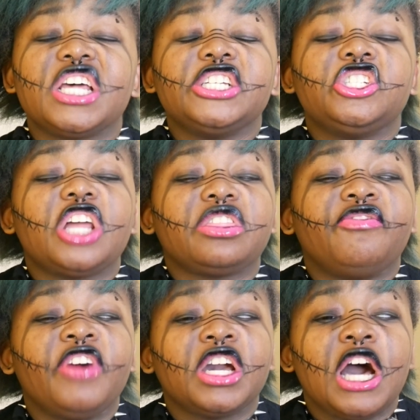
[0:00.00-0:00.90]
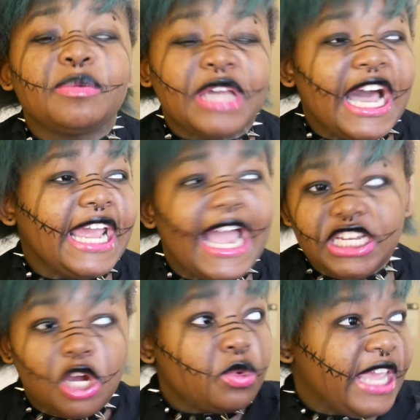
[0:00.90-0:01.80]
Like, shut the fuck up, guy. I
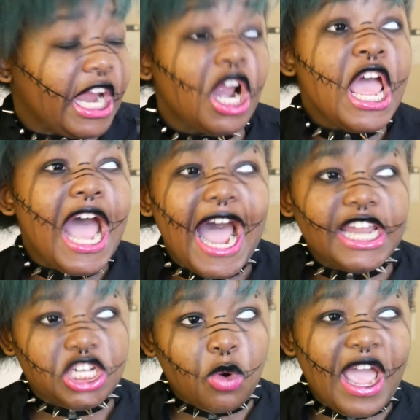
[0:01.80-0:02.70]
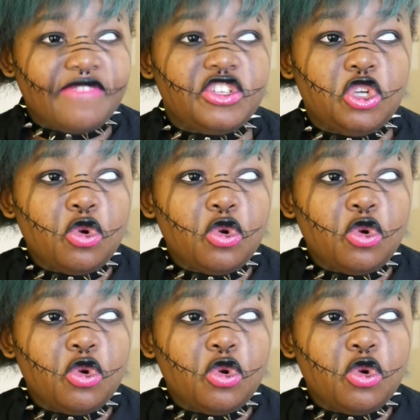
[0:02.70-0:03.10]
don't care. I don't have